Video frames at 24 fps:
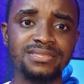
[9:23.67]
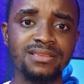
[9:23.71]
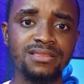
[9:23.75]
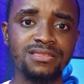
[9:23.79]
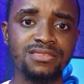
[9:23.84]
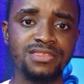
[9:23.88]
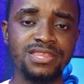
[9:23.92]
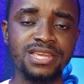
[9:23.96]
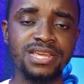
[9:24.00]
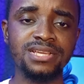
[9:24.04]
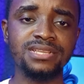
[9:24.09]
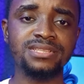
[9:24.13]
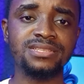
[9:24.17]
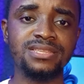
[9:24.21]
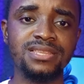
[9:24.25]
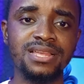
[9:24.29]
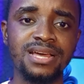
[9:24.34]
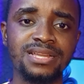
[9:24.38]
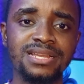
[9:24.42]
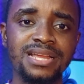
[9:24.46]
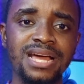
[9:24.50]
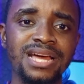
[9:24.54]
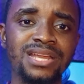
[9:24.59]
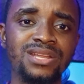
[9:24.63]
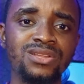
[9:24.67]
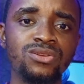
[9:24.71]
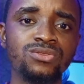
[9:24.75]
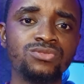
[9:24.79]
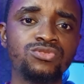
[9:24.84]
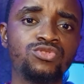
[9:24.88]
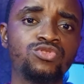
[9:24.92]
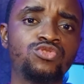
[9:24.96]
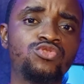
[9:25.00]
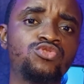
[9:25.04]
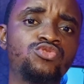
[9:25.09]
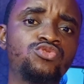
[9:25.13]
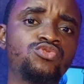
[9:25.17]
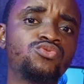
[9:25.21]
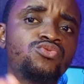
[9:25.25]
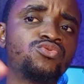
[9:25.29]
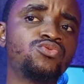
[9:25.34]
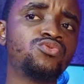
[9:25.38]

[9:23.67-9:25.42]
it things that are not